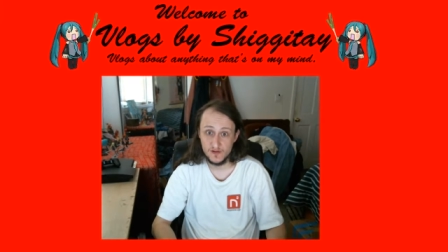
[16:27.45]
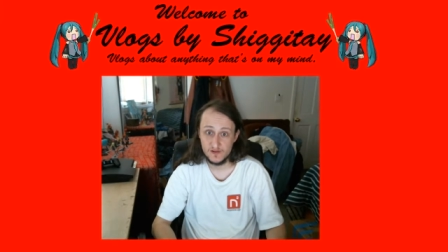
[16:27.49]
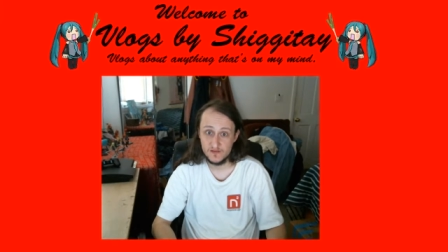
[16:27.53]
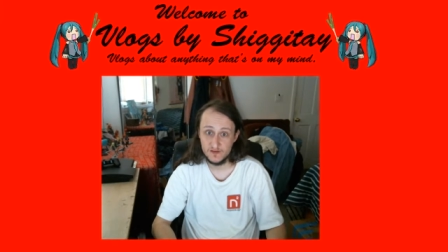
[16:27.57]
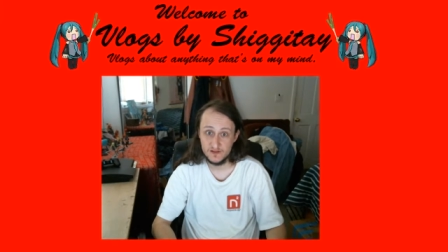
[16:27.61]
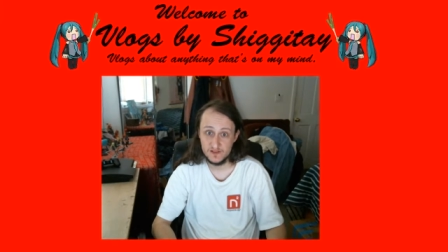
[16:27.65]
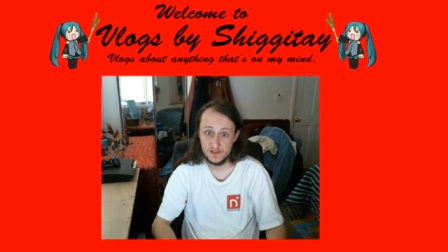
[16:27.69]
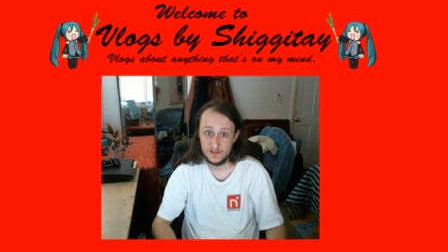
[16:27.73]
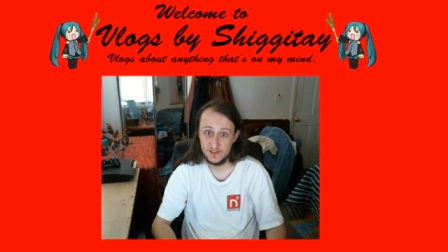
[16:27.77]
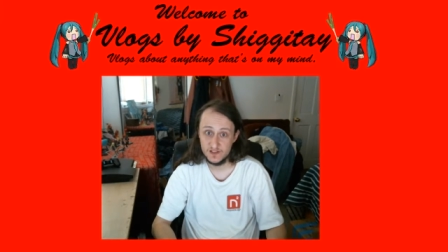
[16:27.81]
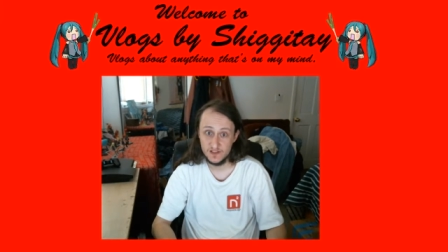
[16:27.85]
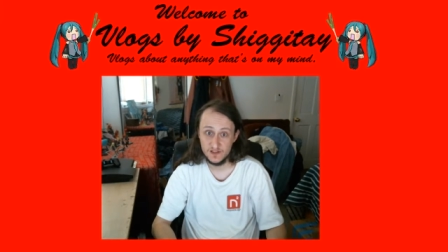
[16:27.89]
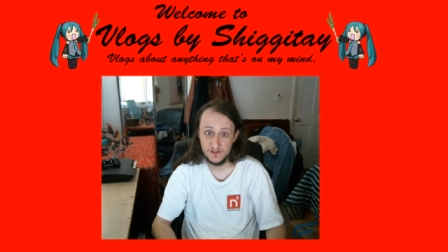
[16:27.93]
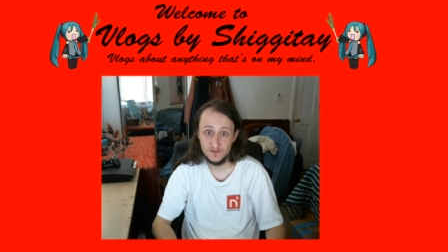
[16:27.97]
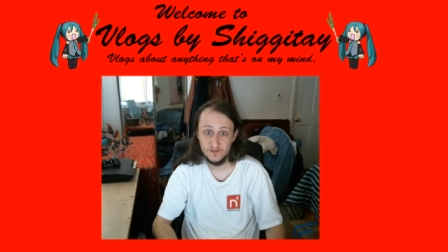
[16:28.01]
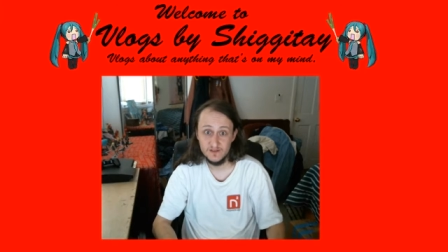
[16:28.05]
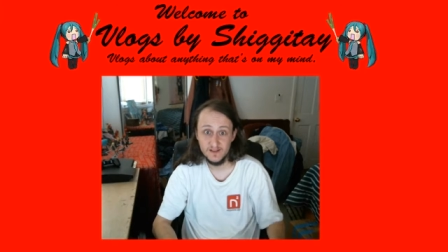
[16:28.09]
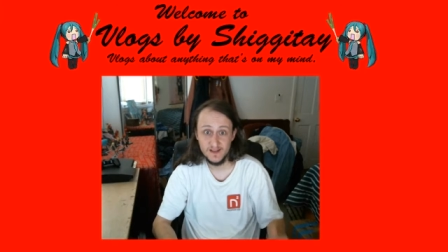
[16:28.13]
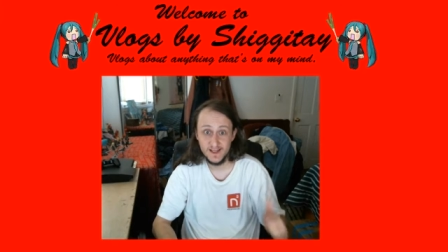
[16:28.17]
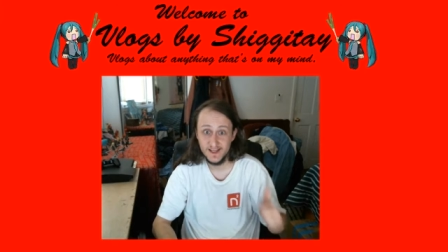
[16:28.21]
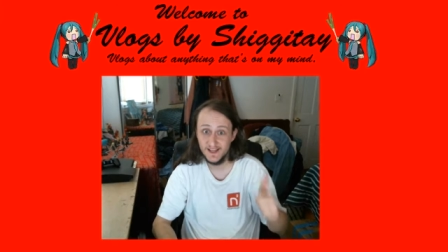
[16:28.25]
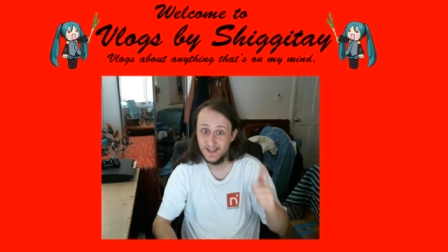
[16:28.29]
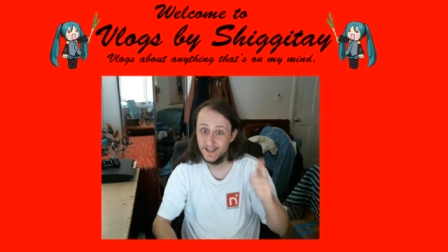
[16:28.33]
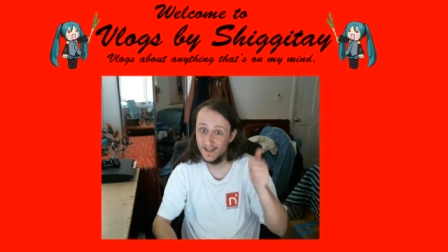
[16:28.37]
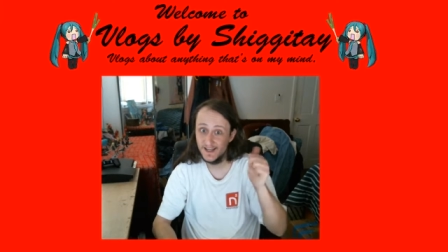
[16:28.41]
what to do,
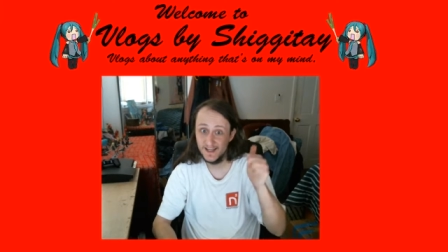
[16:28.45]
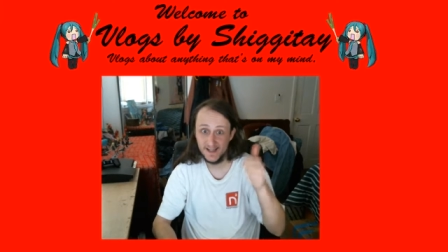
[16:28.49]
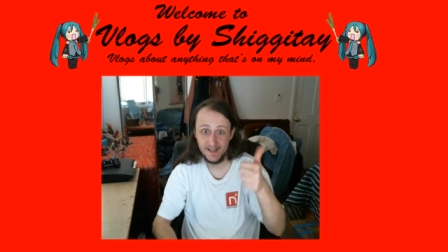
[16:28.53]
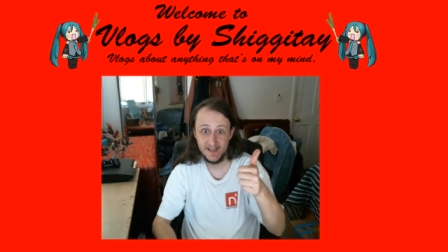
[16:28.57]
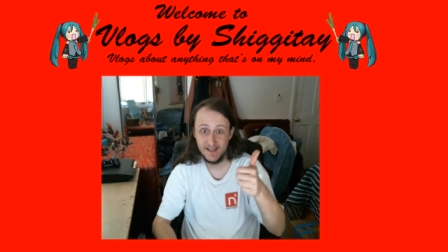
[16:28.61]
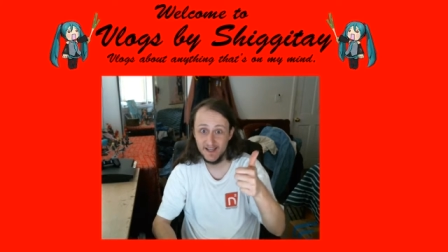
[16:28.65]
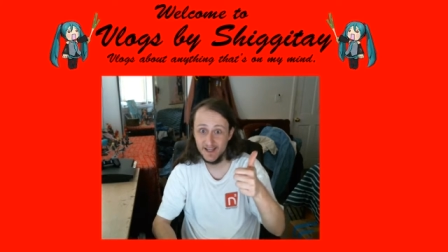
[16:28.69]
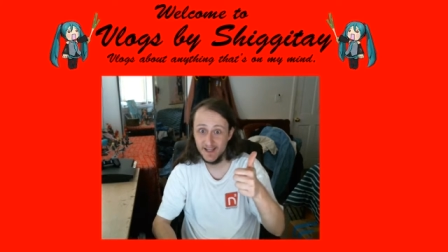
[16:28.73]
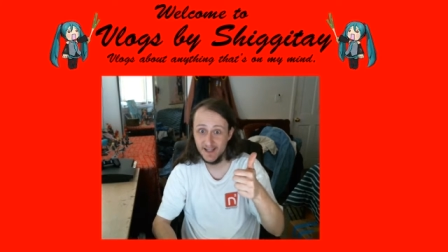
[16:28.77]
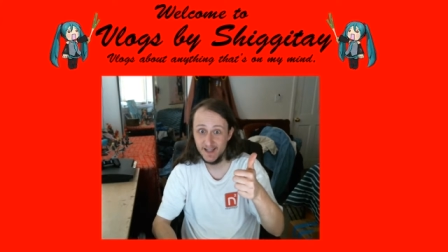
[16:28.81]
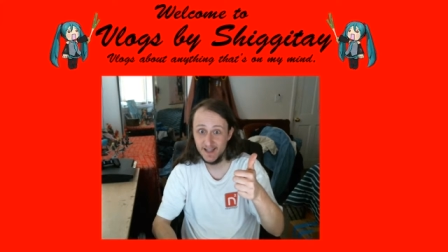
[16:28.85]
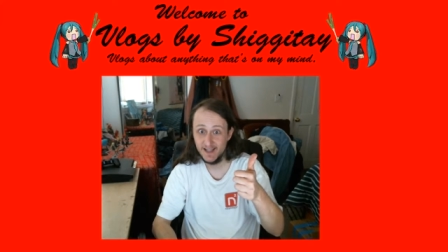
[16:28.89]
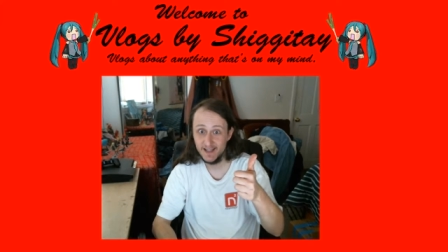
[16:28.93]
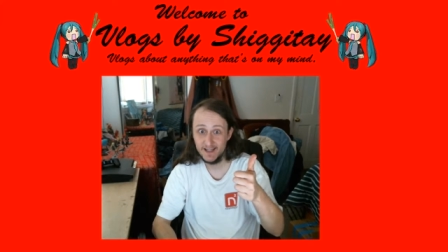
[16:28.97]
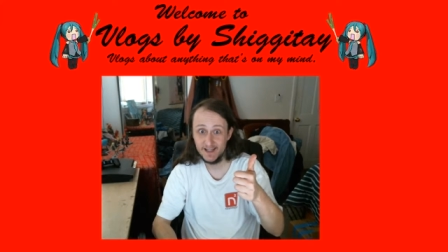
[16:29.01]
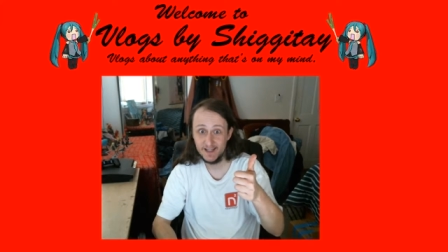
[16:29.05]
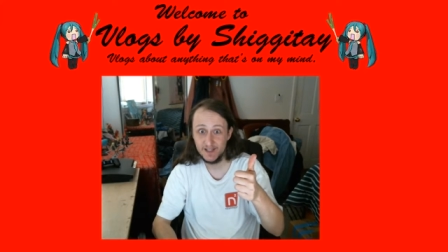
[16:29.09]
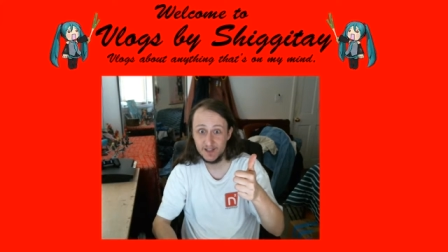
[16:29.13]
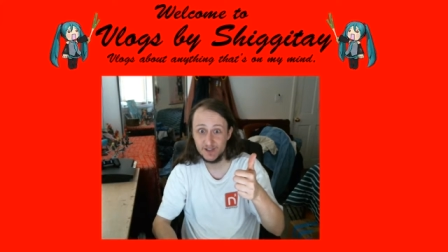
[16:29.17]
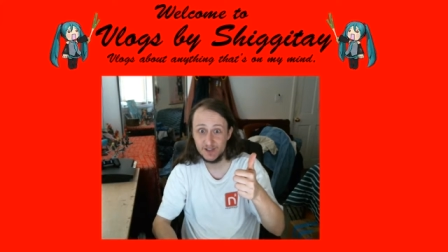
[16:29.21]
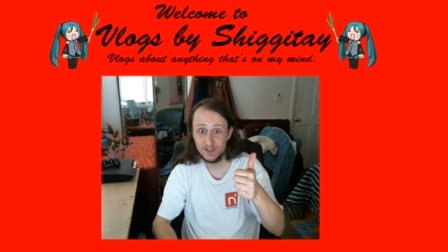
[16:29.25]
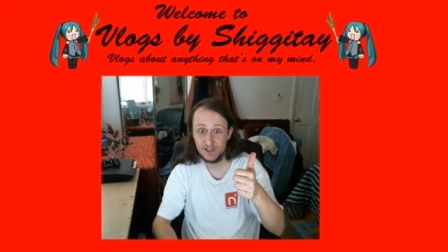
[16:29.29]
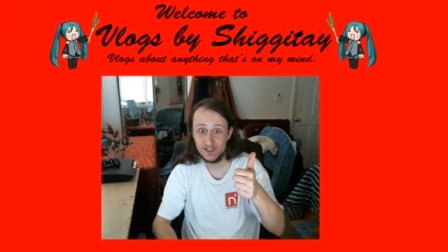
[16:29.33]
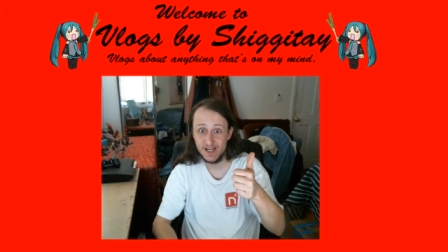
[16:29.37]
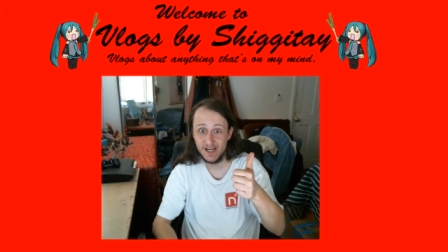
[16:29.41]

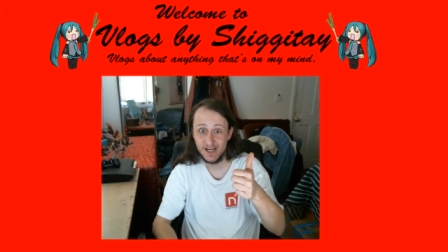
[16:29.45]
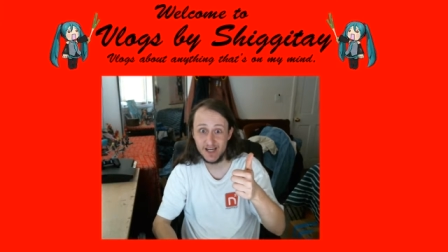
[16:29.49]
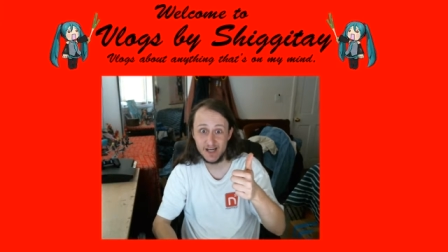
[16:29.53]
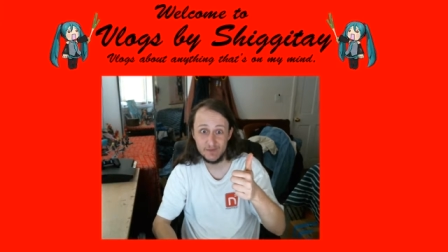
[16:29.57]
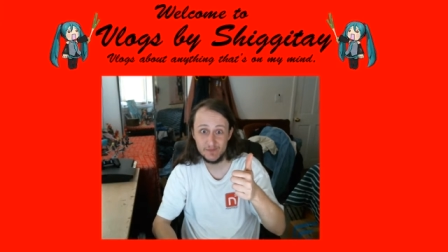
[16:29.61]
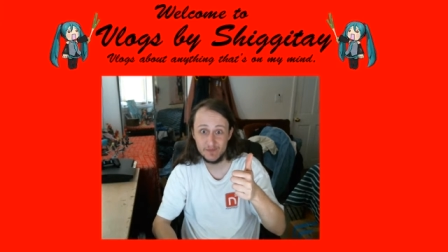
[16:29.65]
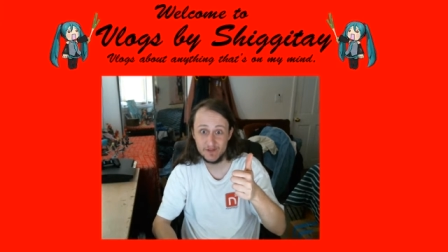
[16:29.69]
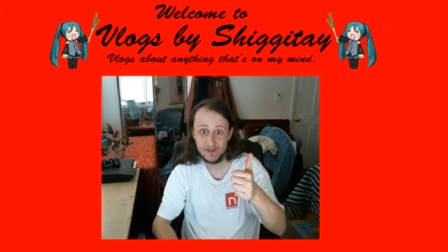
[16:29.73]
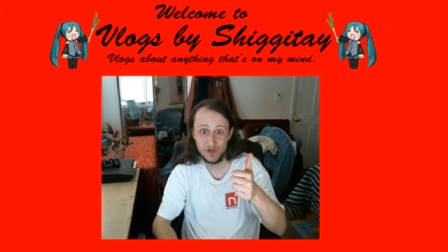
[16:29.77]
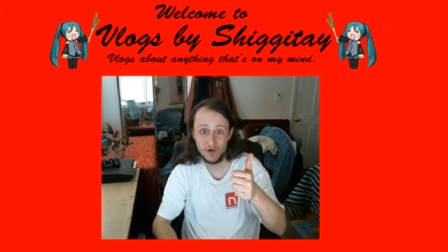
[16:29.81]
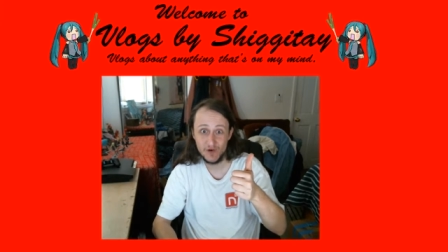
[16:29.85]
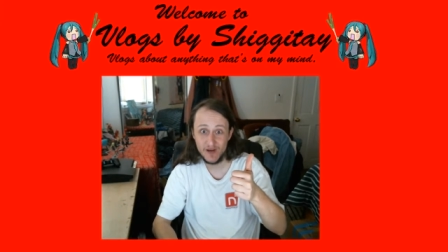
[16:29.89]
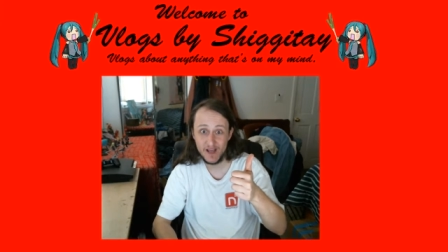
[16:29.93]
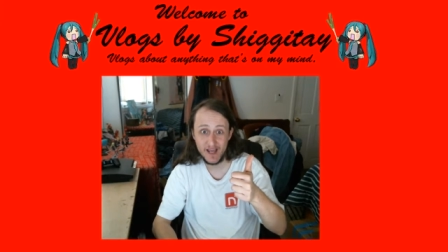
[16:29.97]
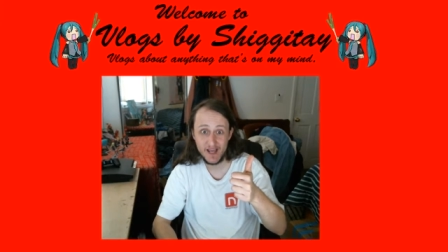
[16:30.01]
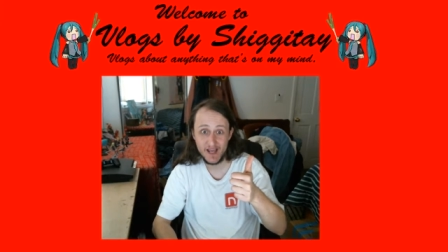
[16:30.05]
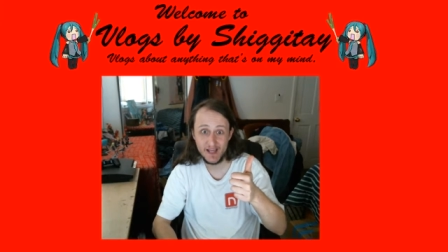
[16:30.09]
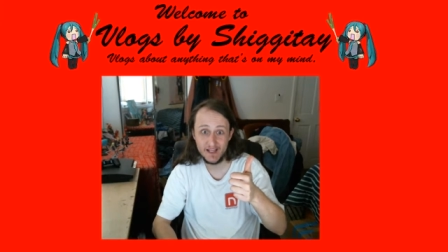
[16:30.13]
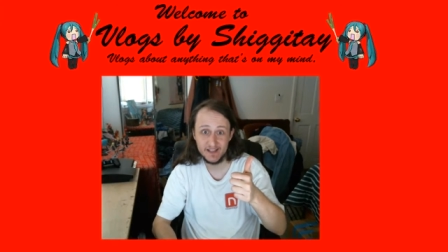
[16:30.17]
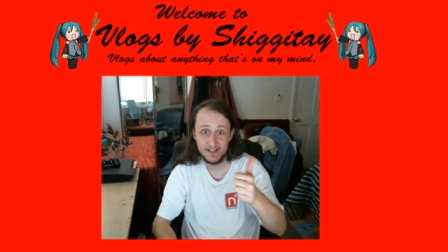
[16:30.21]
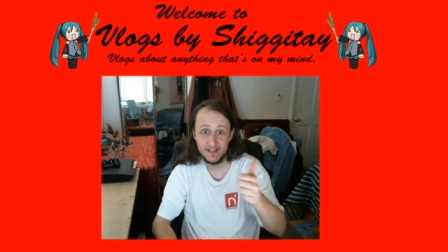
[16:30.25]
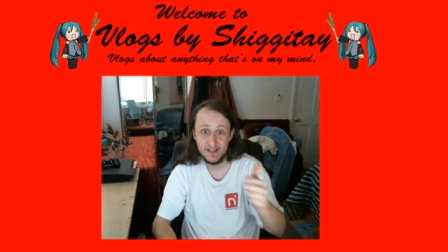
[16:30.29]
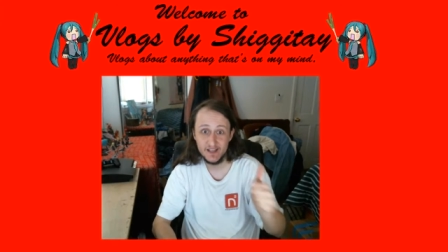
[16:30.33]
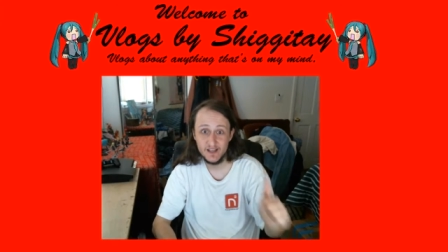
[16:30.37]
good job, go ahead.